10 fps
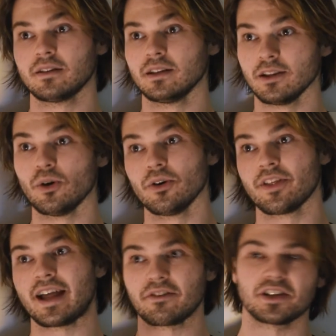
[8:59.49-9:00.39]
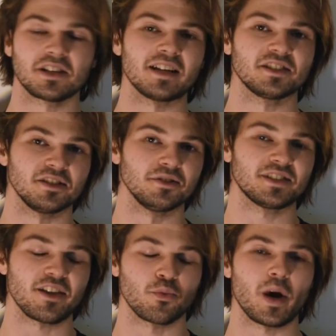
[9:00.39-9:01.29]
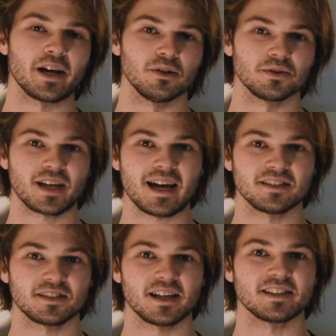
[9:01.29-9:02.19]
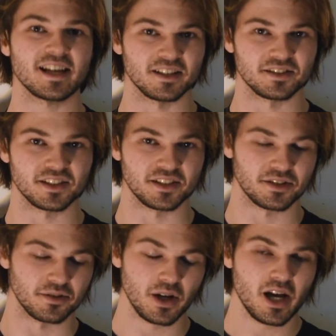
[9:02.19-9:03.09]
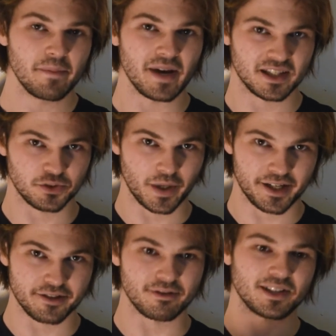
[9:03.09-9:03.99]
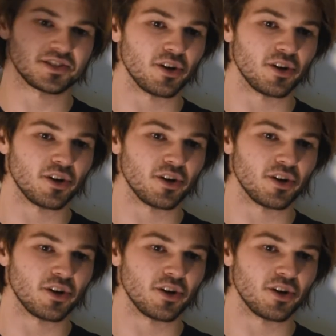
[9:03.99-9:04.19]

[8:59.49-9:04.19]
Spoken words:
Law that originates in New South Wales has a tendency to make its way to the rest